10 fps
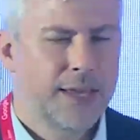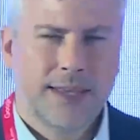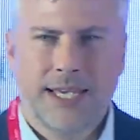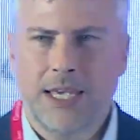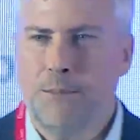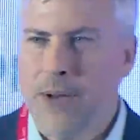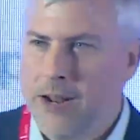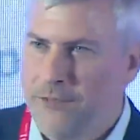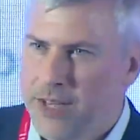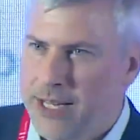The key
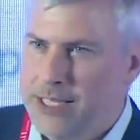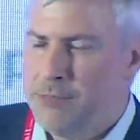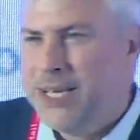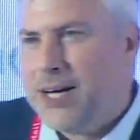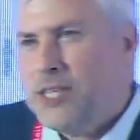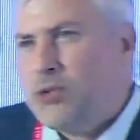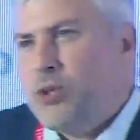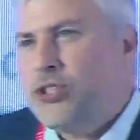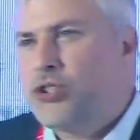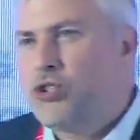benefit is because we're
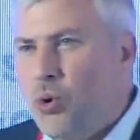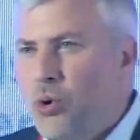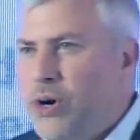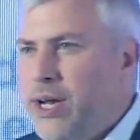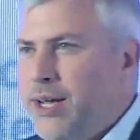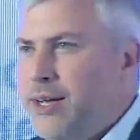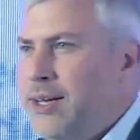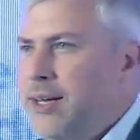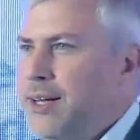storing